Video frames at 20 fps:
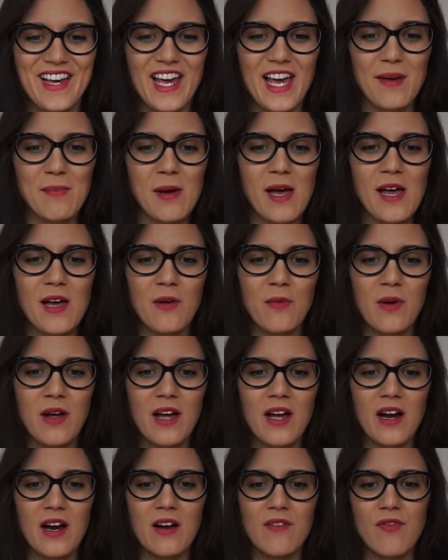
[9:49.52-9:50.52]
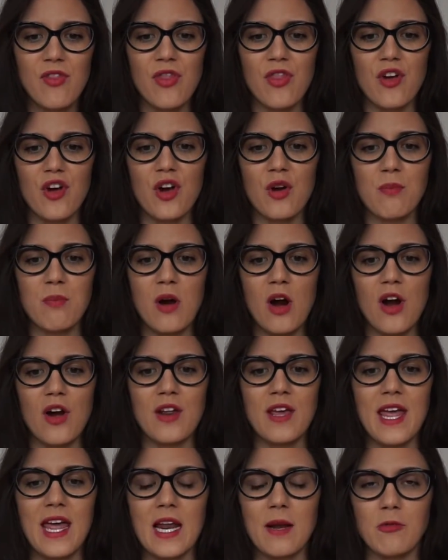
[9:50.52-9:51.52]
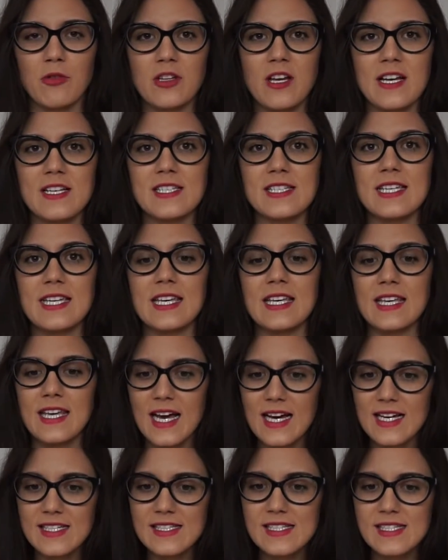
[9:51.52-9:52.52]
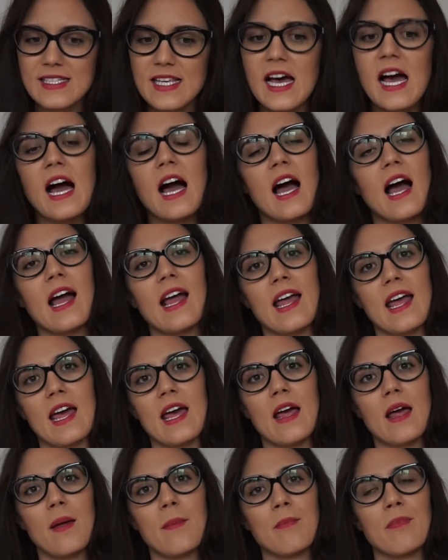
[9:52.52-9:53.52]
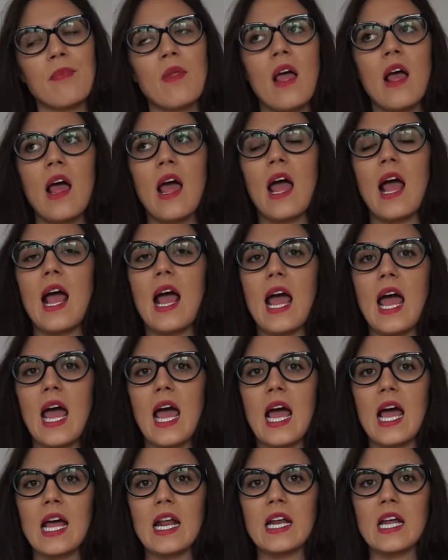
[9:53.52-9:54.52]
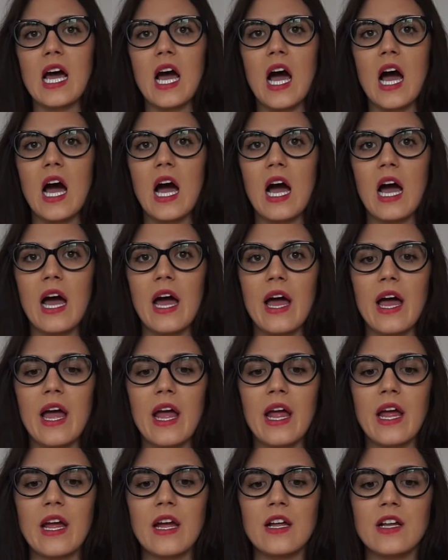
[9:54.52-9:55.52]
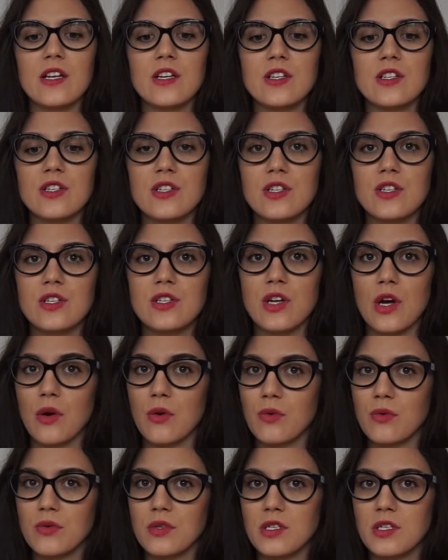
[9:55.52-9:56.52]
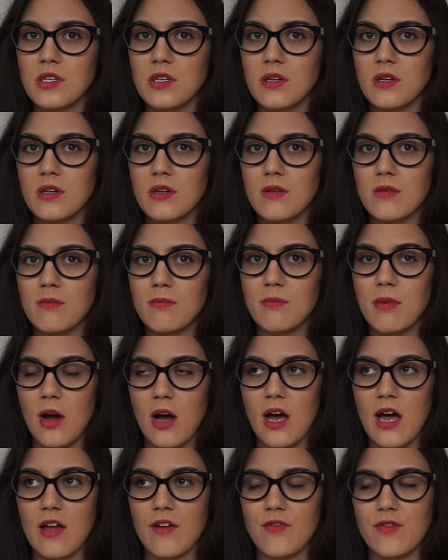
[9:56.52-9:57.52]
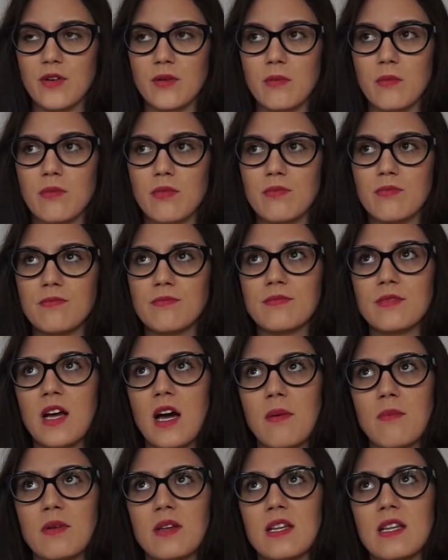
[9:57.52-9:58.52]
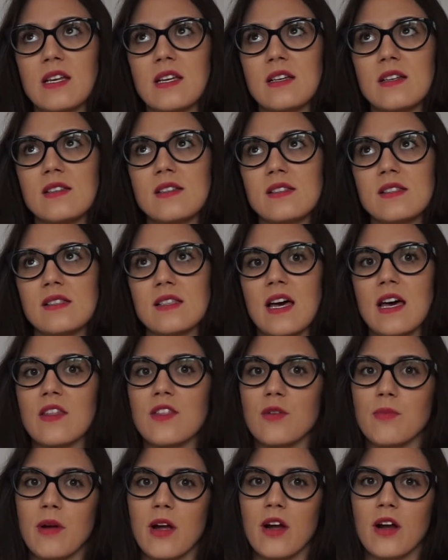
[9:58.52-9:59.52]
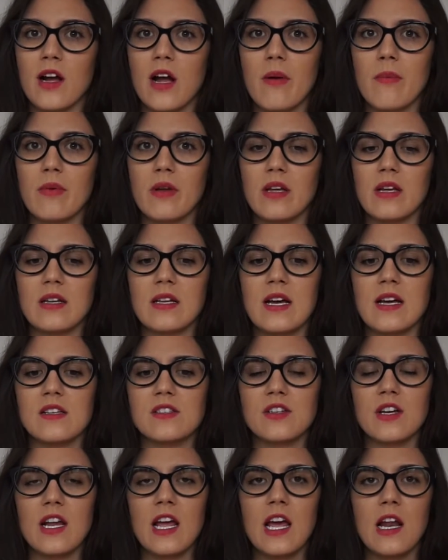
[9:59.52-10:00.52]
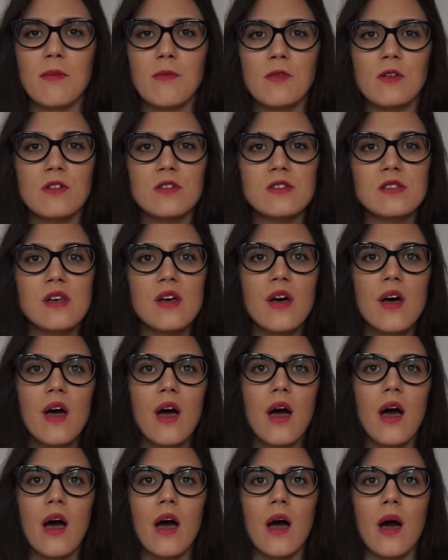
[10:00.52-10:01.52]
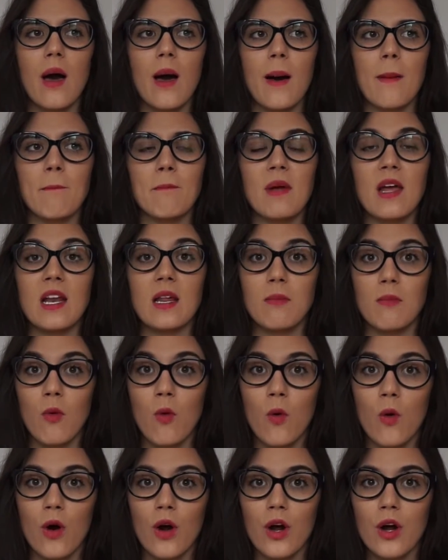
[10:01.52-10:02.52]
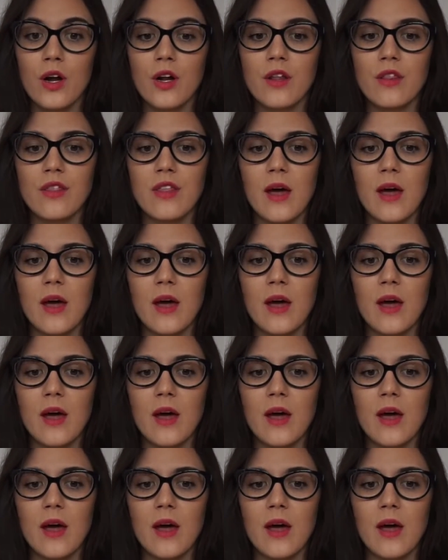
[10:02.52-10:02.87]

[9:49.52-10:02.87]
I aware of third-party animal testing? Yes, I am, and I don't buy from companies that their parent company tests on animals anymore.